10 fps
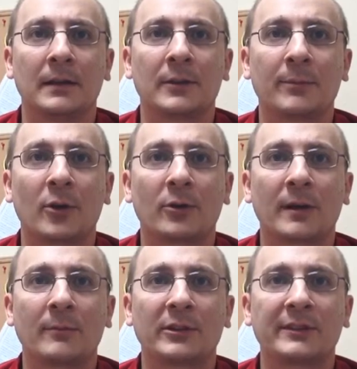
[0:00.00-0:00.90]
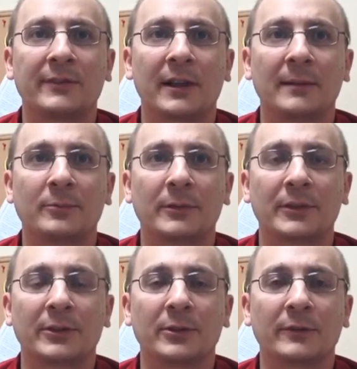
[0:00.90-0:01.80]
The program was developed with
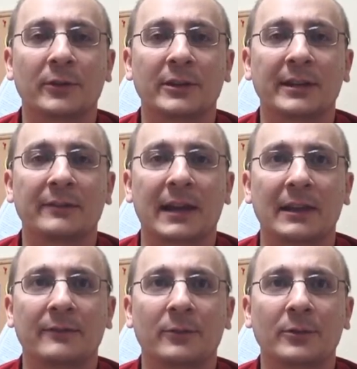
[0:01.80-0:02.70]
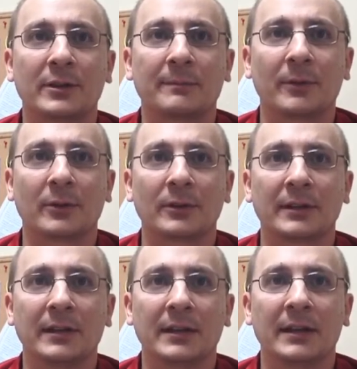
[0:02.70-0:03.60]
the University of California at Berkeley